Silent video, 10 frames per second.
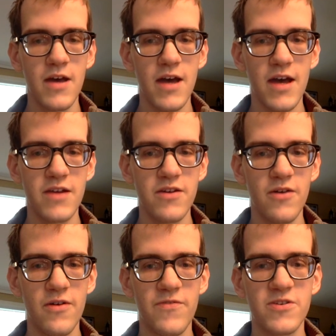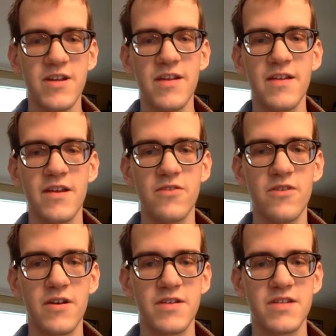And if there's anything that you'd
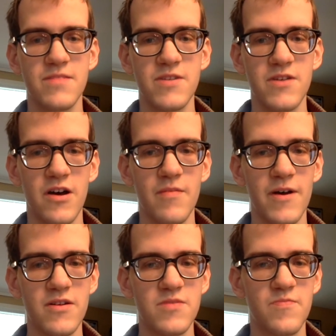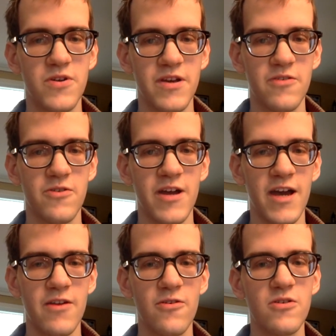like to see me talk about, particular
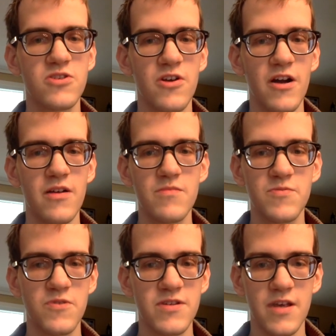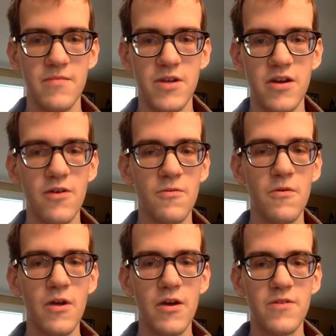categories or items, please let me know.
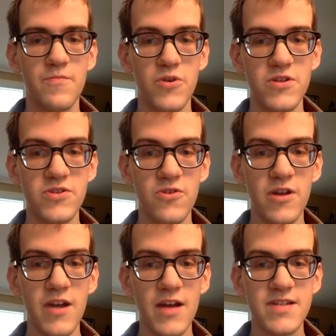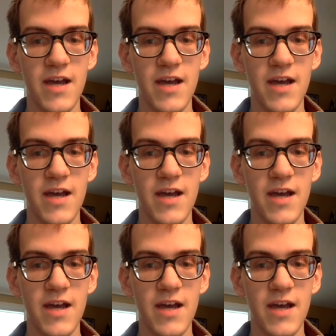Please tune in next